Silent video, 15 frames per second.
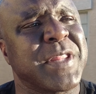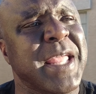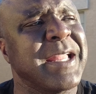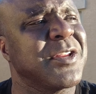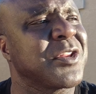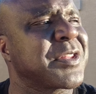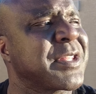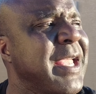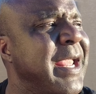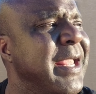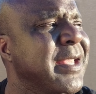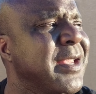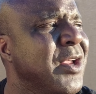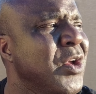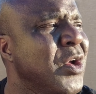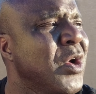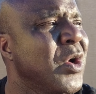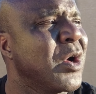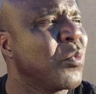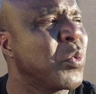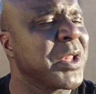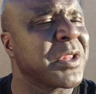They just take
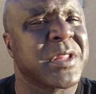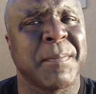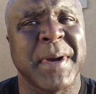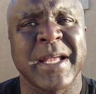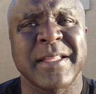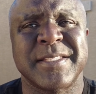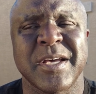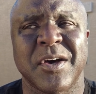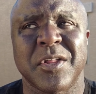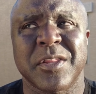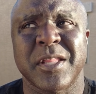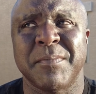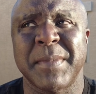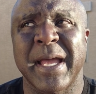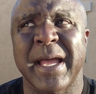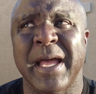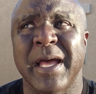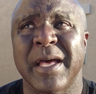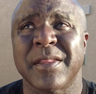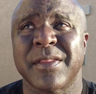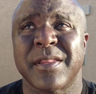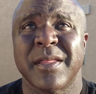what somebody tells them
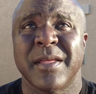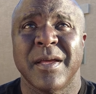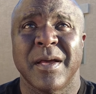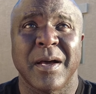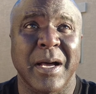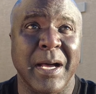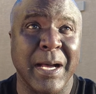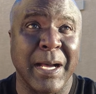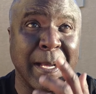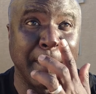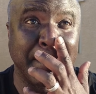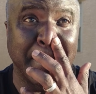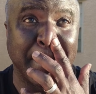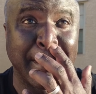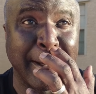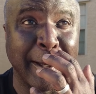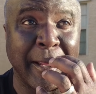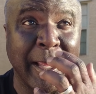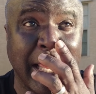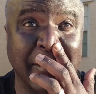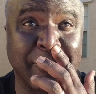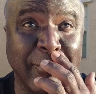as um,
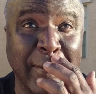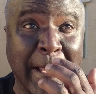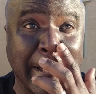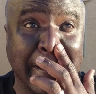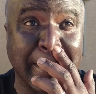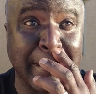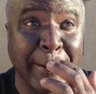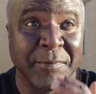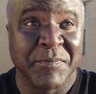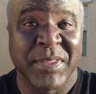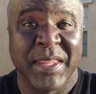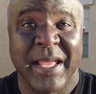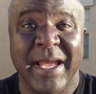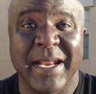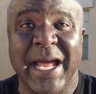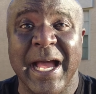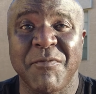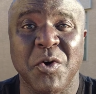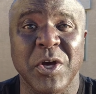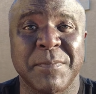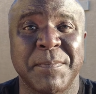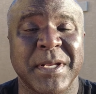as fact. And I've
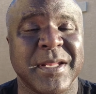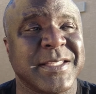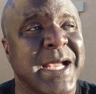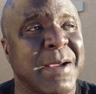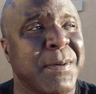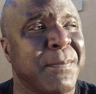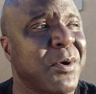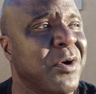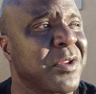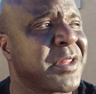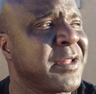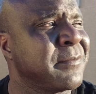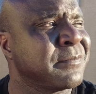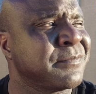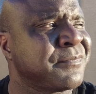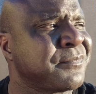always been the type of person,